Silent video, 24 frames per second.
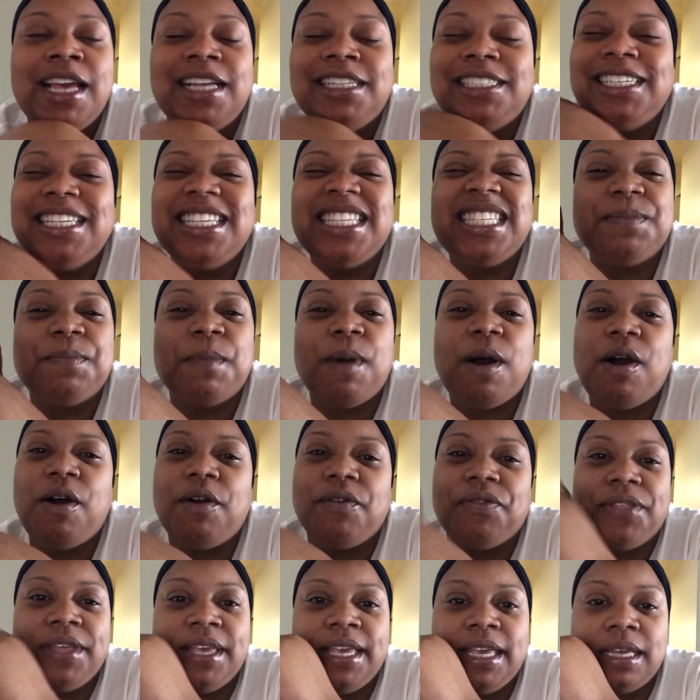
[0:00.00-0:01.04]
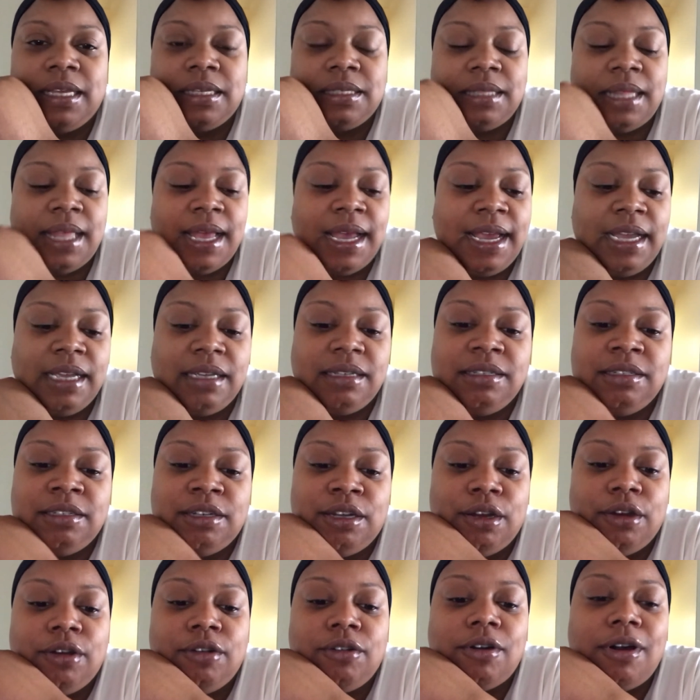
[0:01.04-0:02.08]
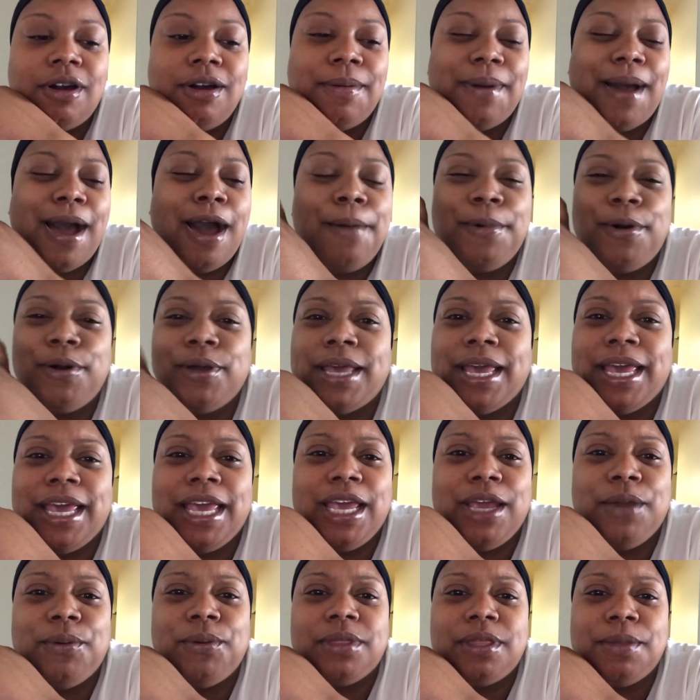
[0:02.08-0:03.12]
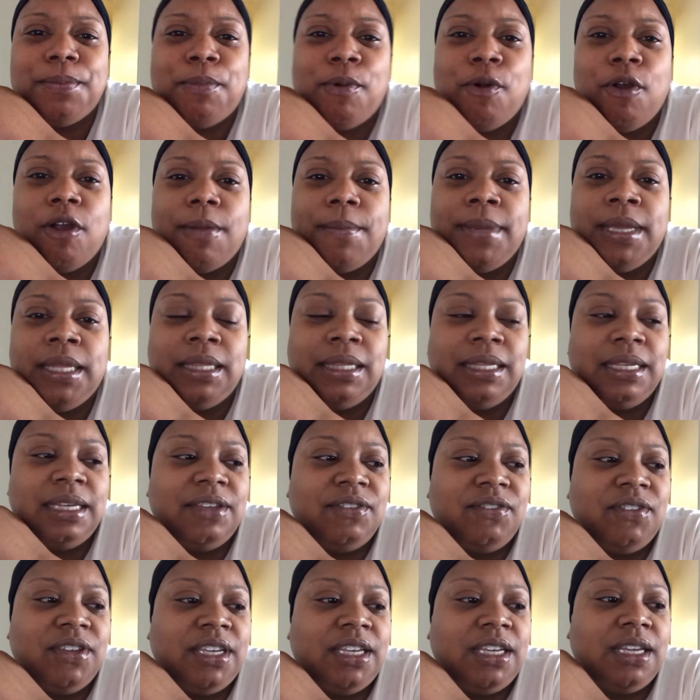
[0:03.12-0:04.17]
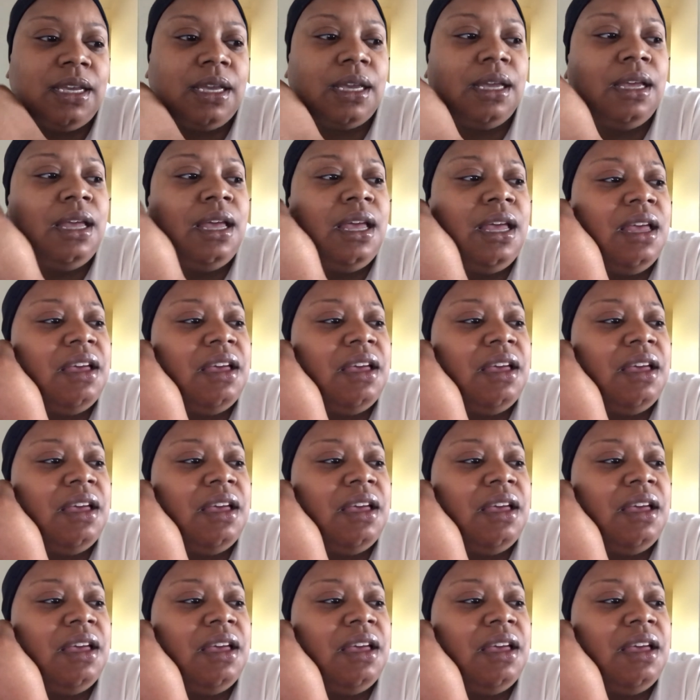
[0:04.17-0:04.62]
just small things like, I'm okay with apartment living.